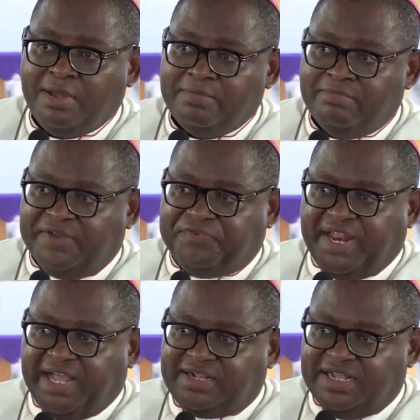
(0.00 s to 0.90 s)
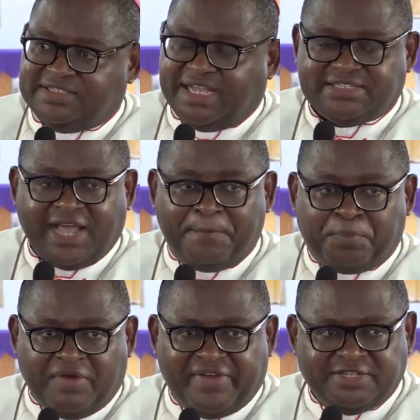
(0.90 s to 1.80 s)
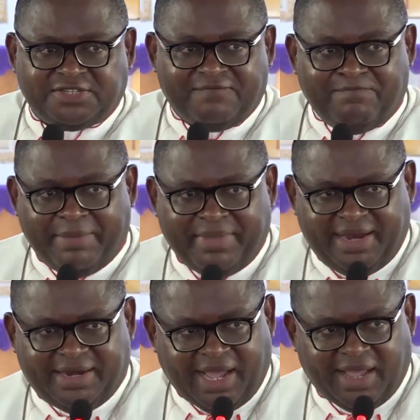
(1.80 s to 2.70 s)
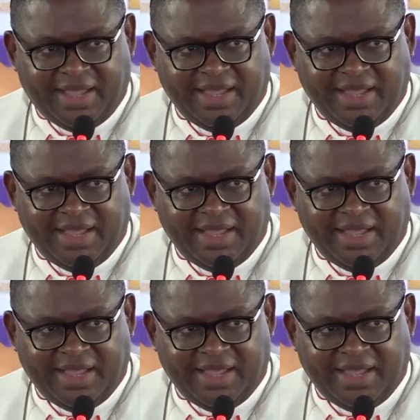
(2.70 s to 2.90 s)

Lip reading: But for the ecclesiastical province of Bamenda,